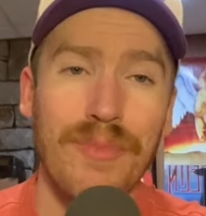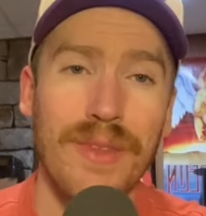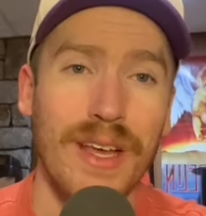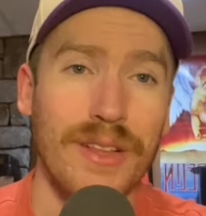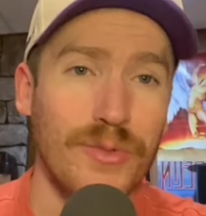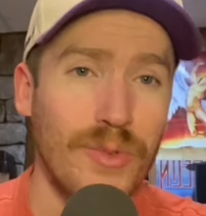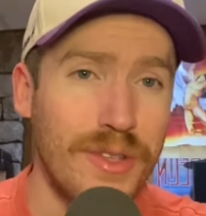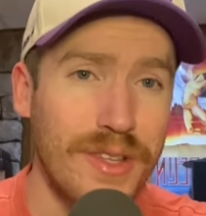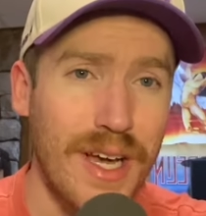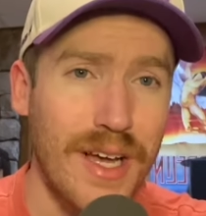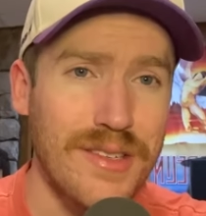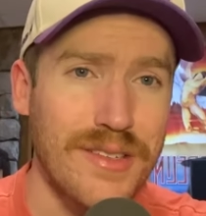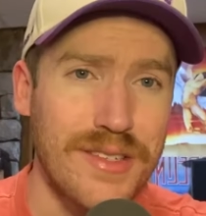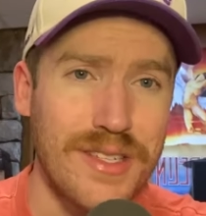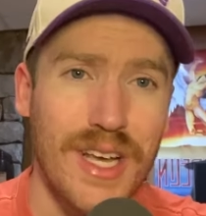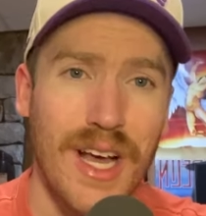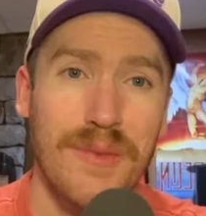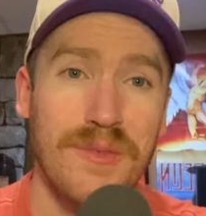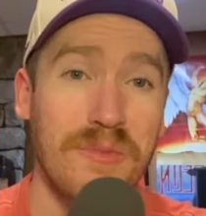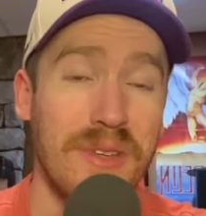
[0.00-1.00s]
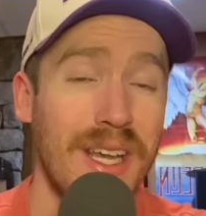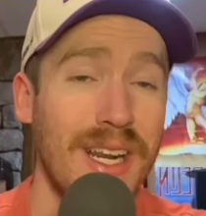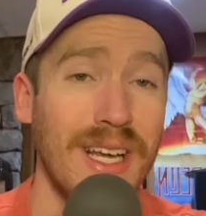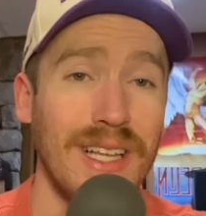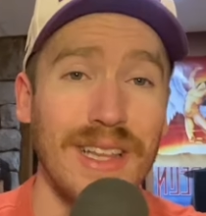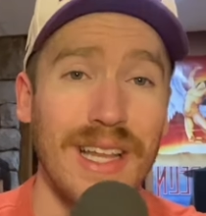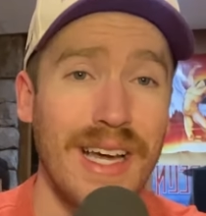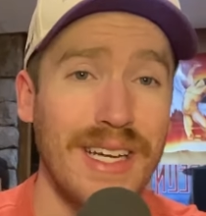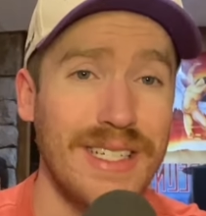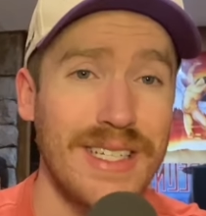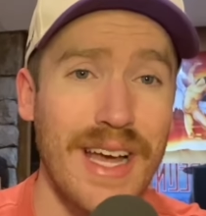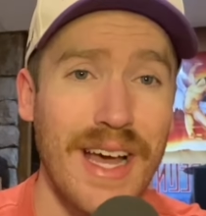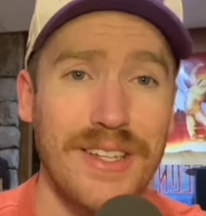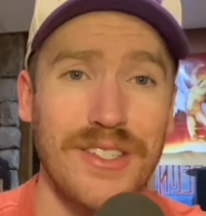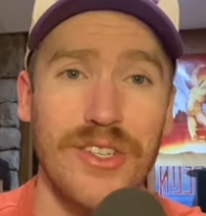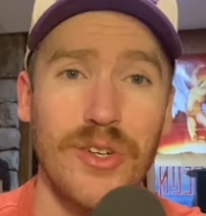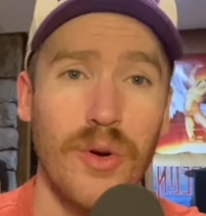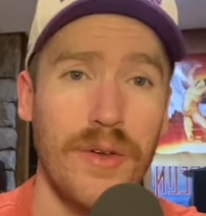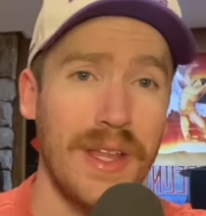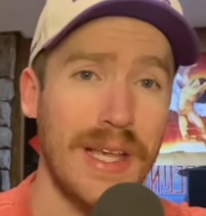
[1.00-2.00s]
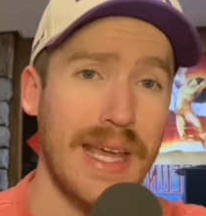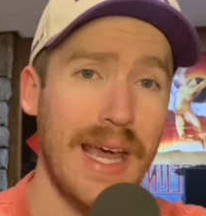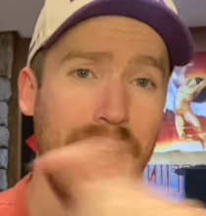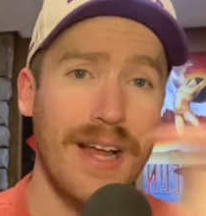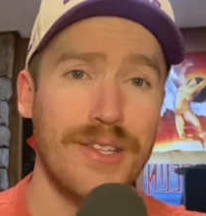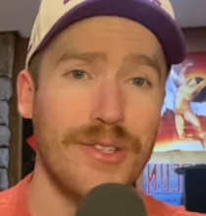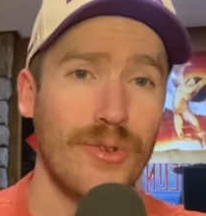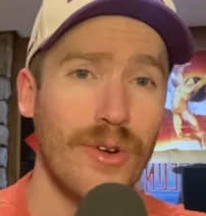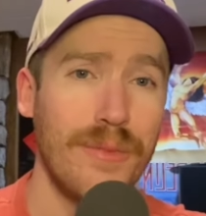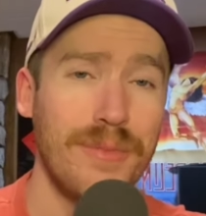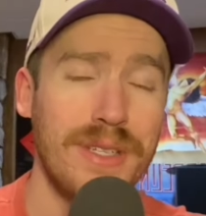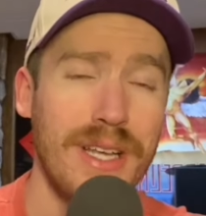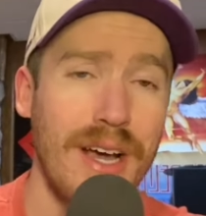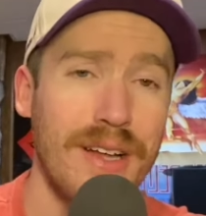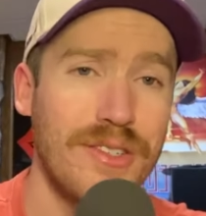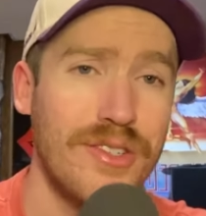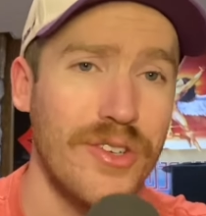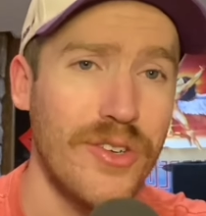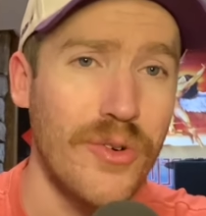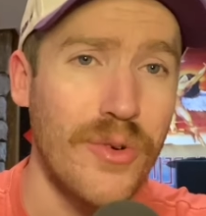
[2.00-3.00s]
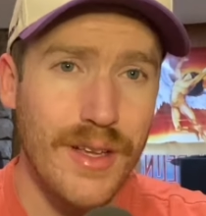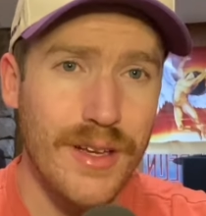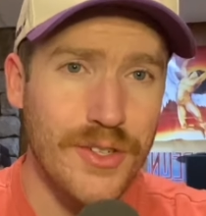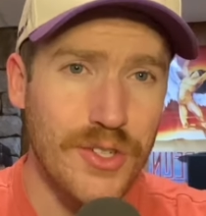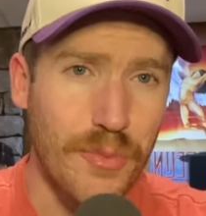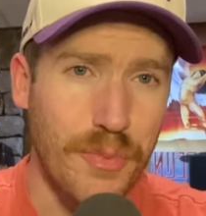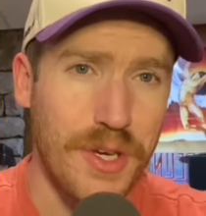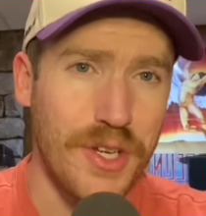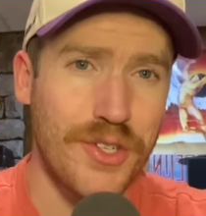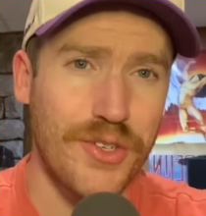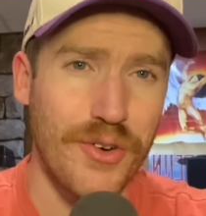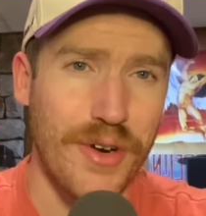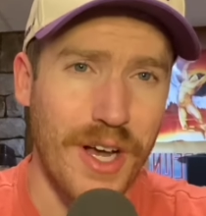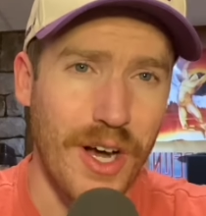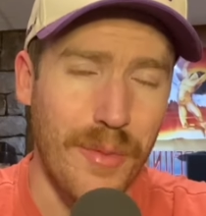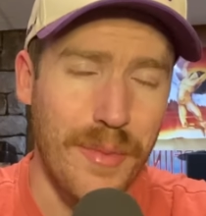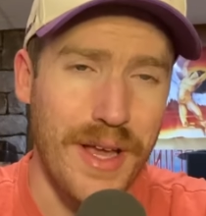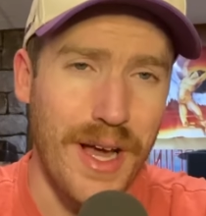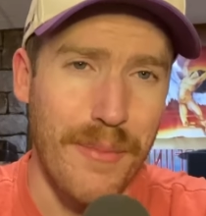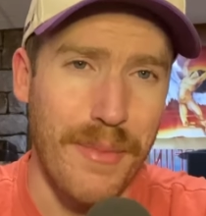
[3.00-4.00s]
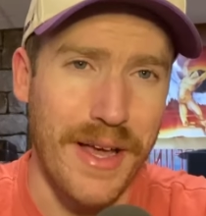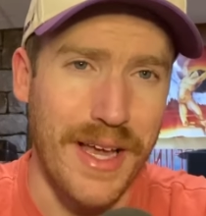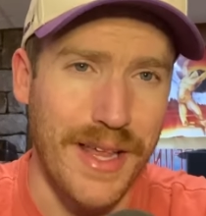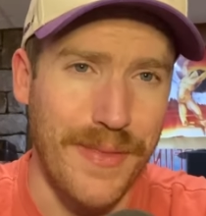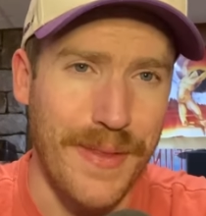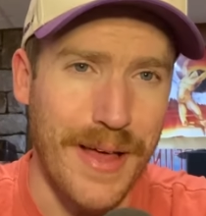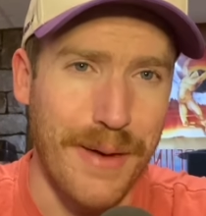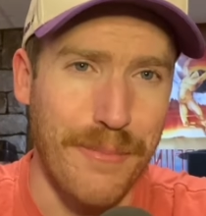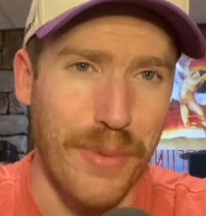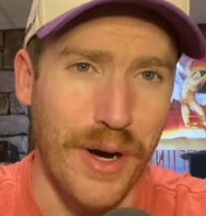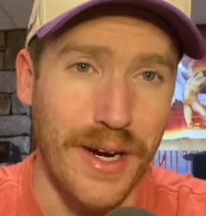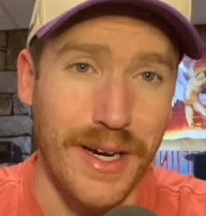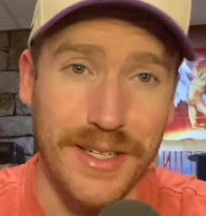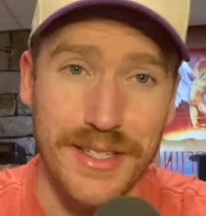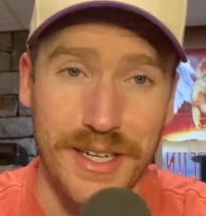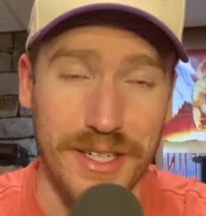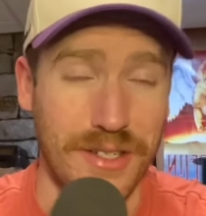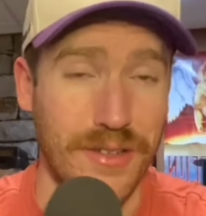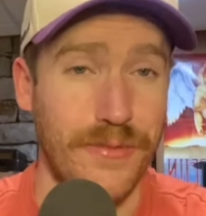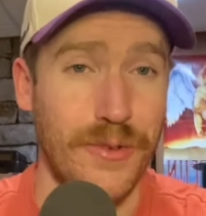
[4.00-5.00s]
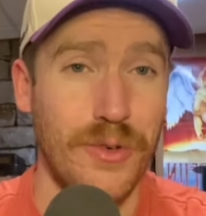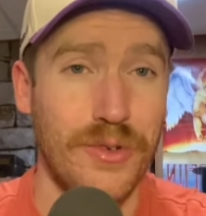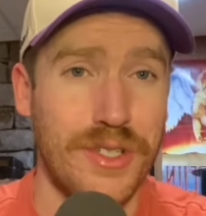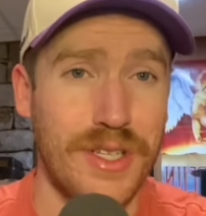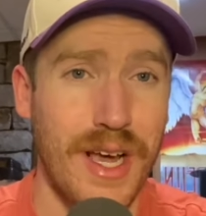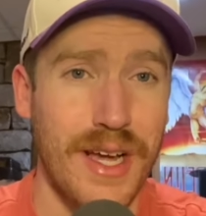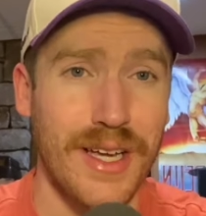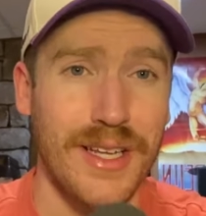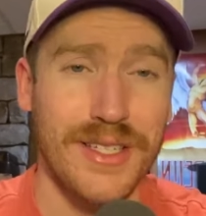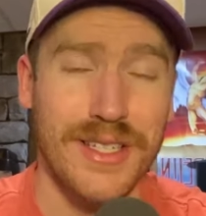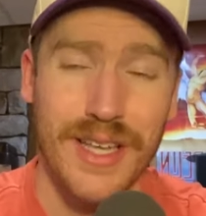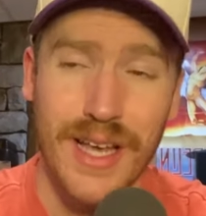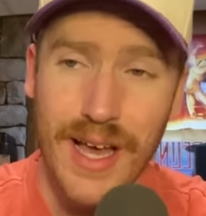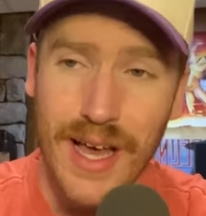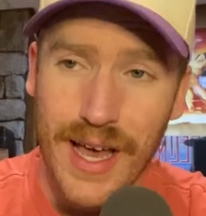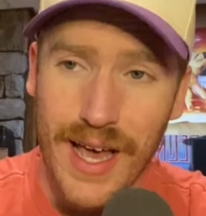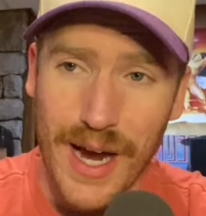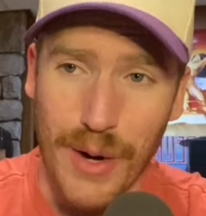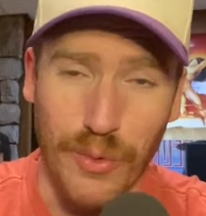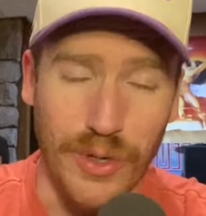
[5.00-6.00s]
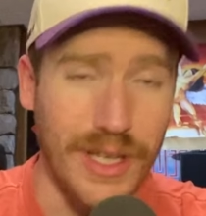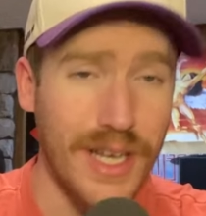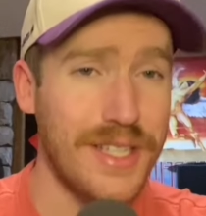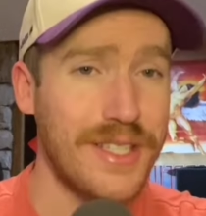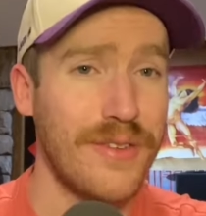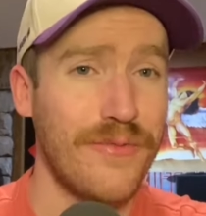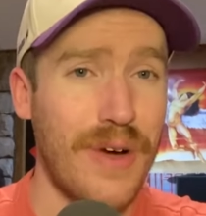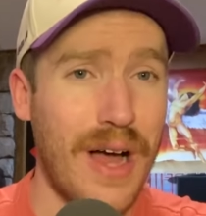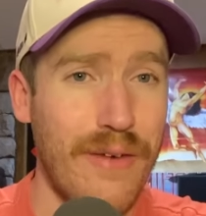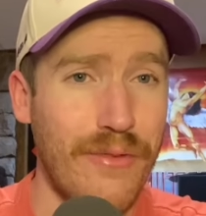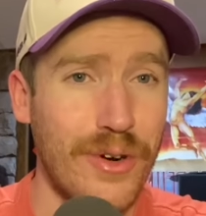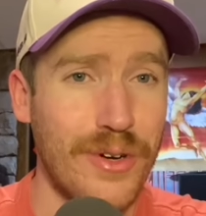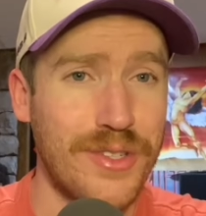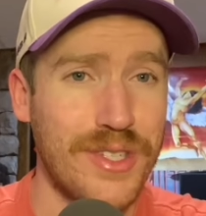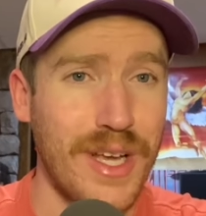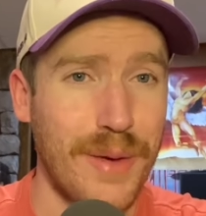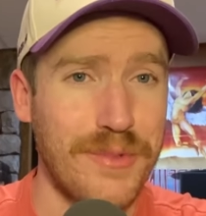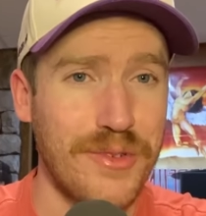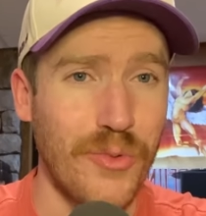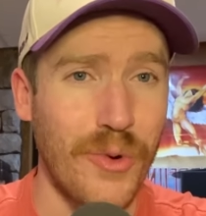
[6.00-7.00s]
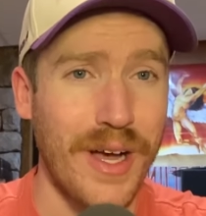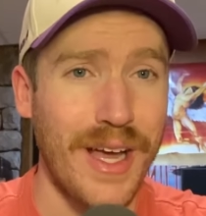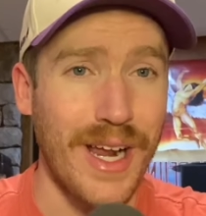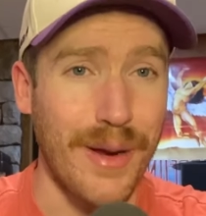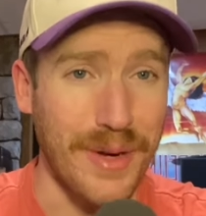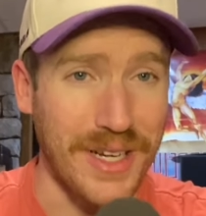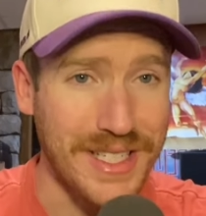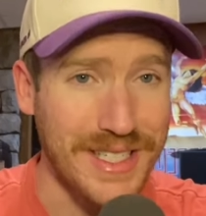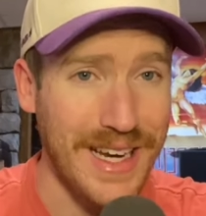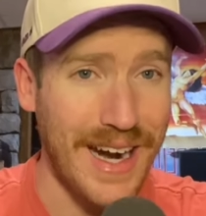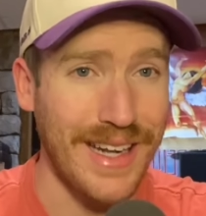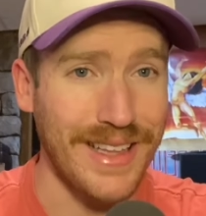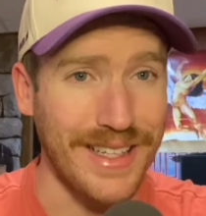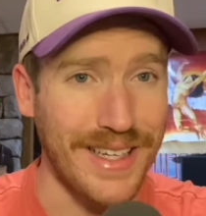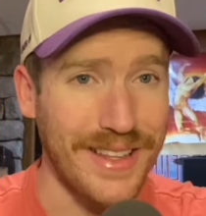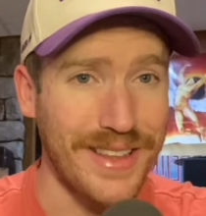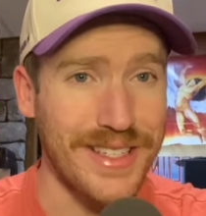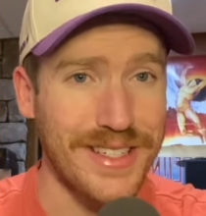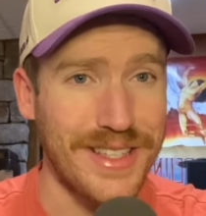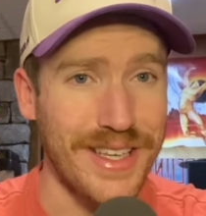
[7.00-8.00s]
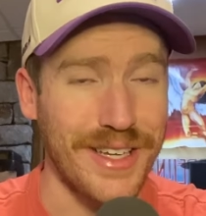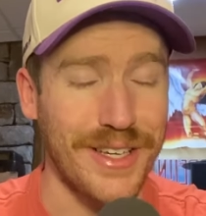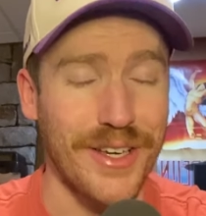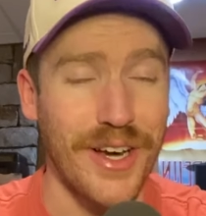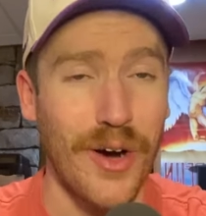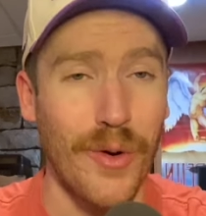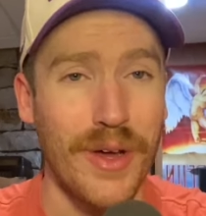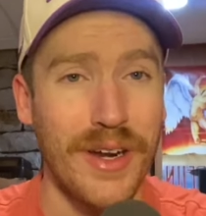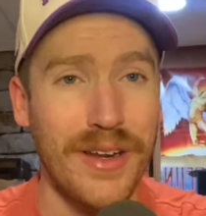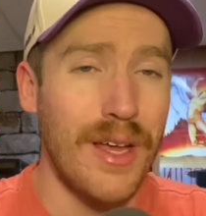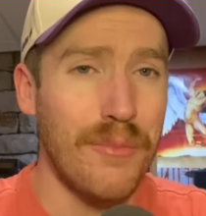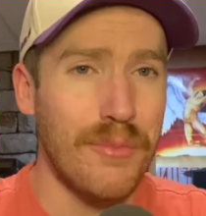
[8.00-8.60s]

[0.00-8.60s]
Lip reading: At 3,000 subs, I'm getting a leg tattoo or the cat script tattoo, so be sure and help me out by hitting that button. It takes a few seconds, and we're less than 500 subs away, and I'm excited to get this thing going.